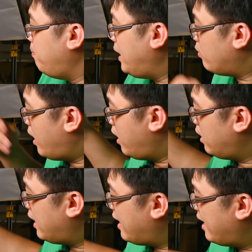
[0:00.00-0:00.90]

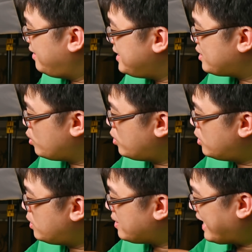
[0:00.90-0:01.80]
Meanwhile, these
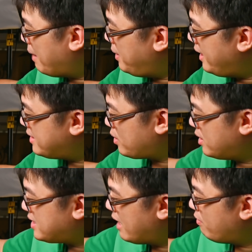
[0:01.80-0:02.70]
2 cabinets on the
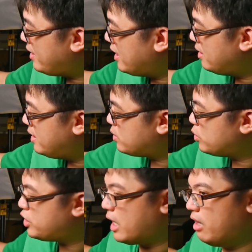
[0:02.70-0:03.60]
side over here, these 2
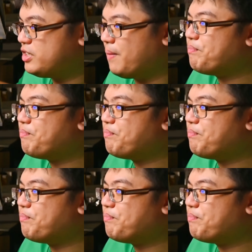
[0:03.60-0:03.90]
shelves,